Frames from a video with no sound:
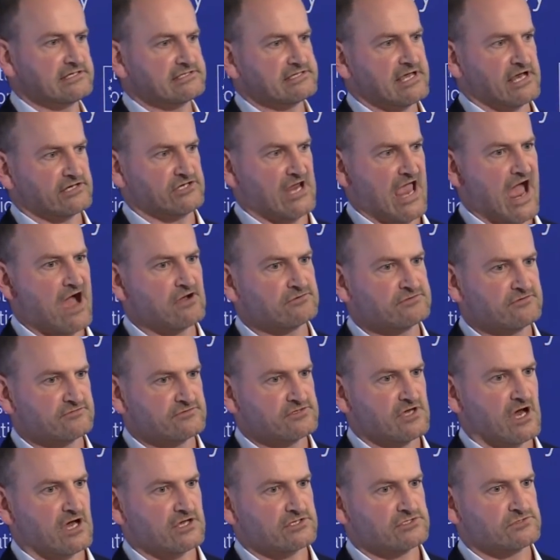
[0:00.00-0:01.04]
it's actually out
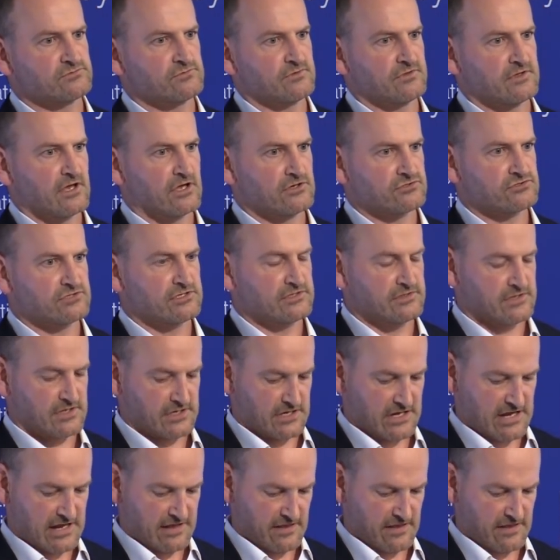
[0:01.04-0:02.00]
of touch with the country that